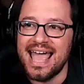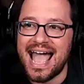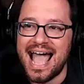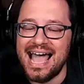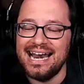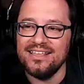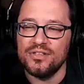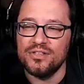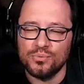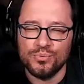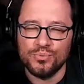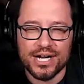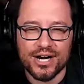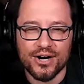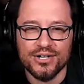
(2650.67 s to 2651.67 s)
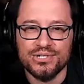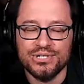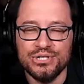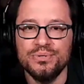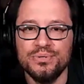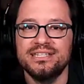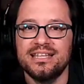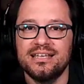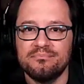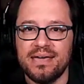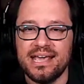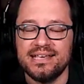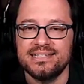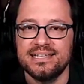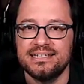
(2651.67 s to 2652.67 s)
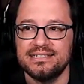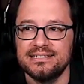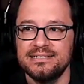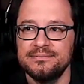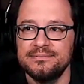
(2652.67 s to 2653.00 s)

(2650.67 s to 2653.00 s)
adding the rigor to it that makes it